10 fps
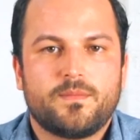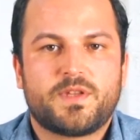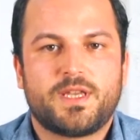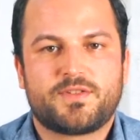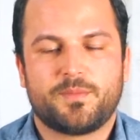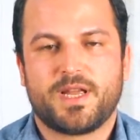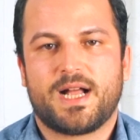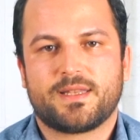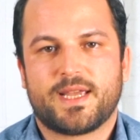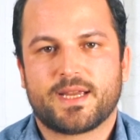To give some
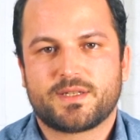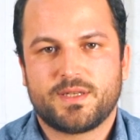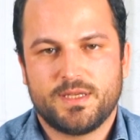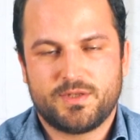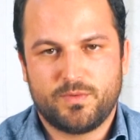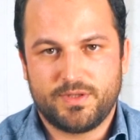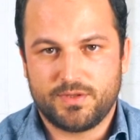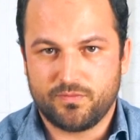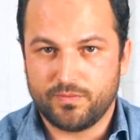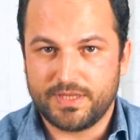context as to what
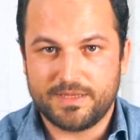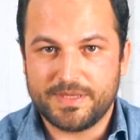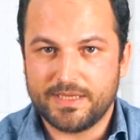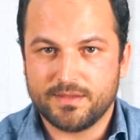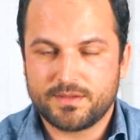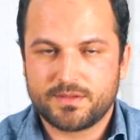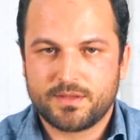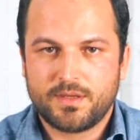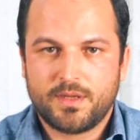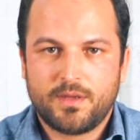this really means,
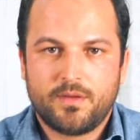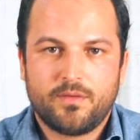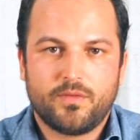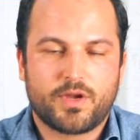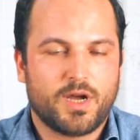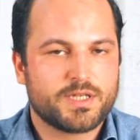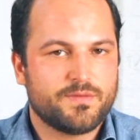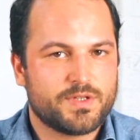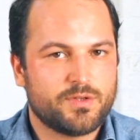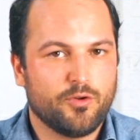the cost of
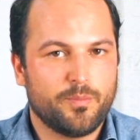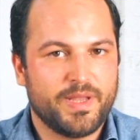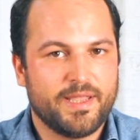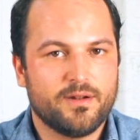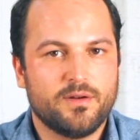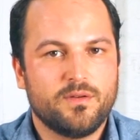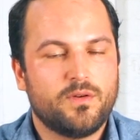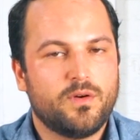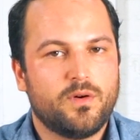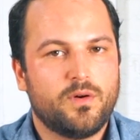a solar panel
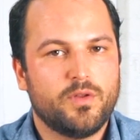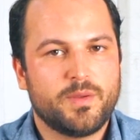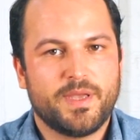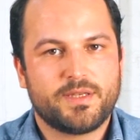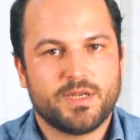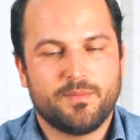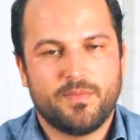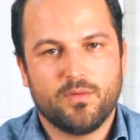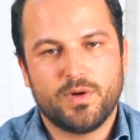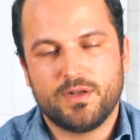only makes
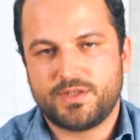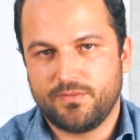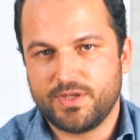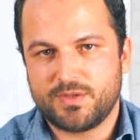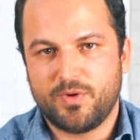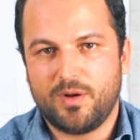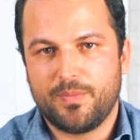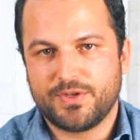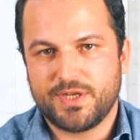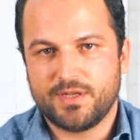up a relatively small
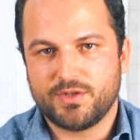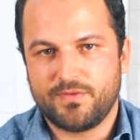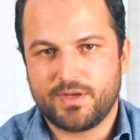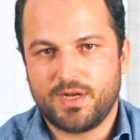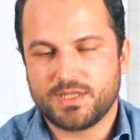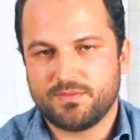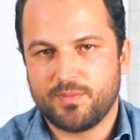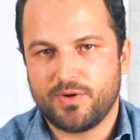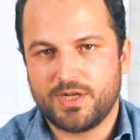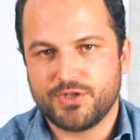percentage of the cost of a
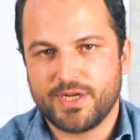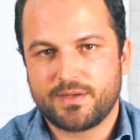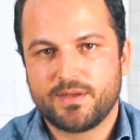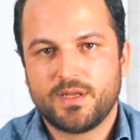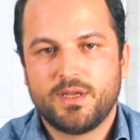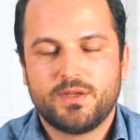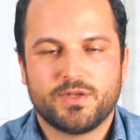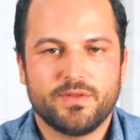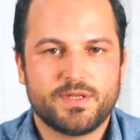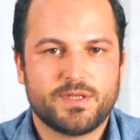project.
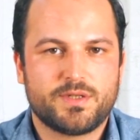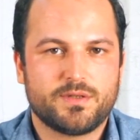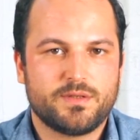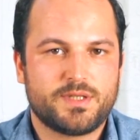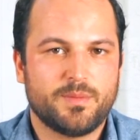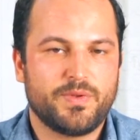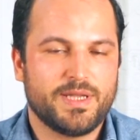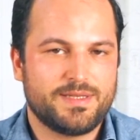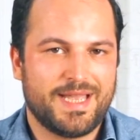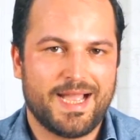So this is simply
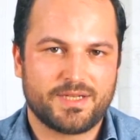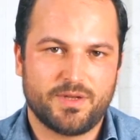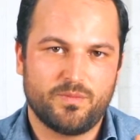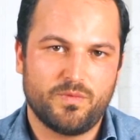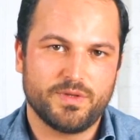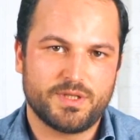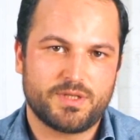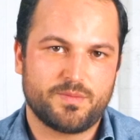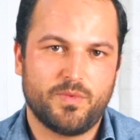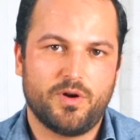a tax on one
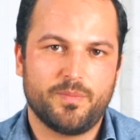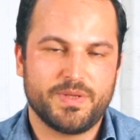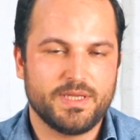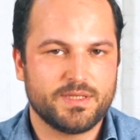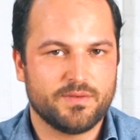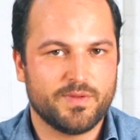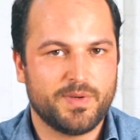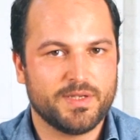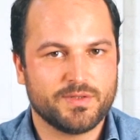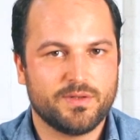small piece of the
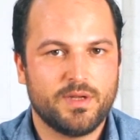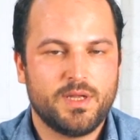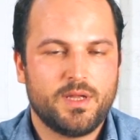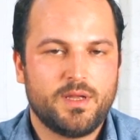puzzle.